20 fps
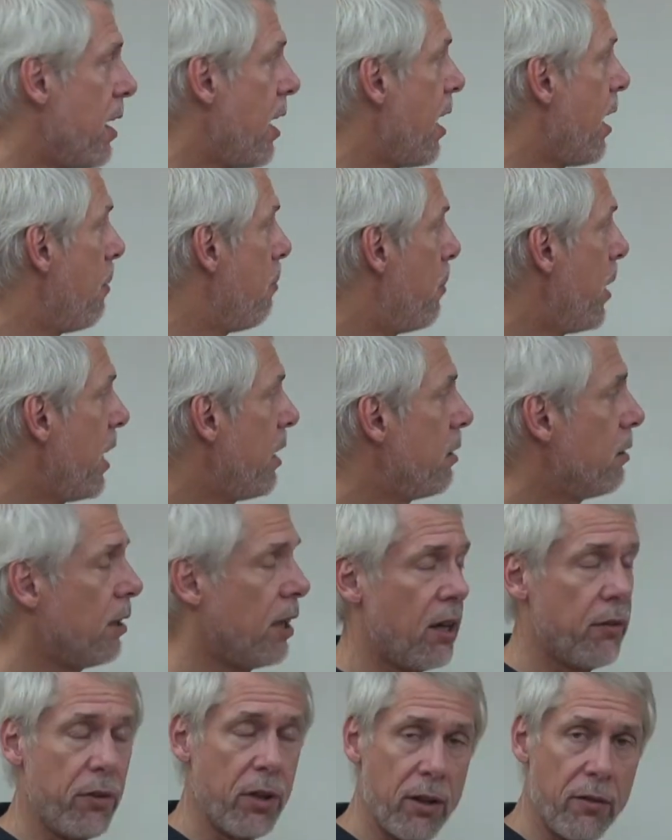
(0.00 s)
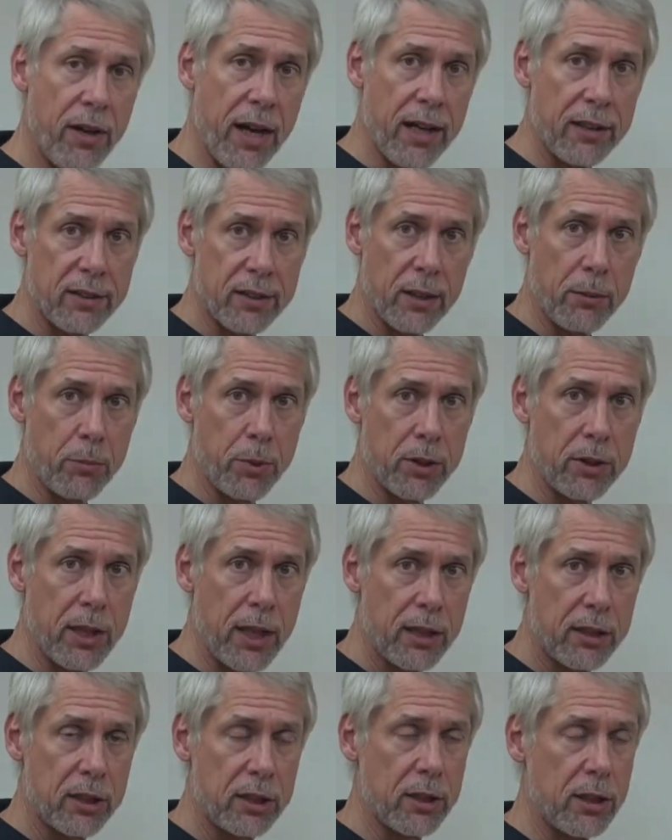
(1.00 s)
a better level of asset
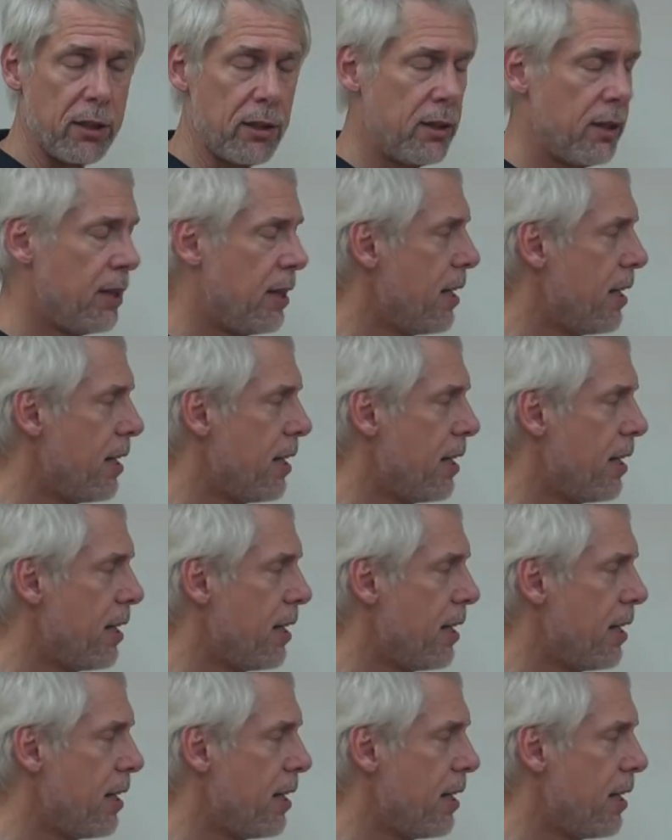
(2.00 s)
protection.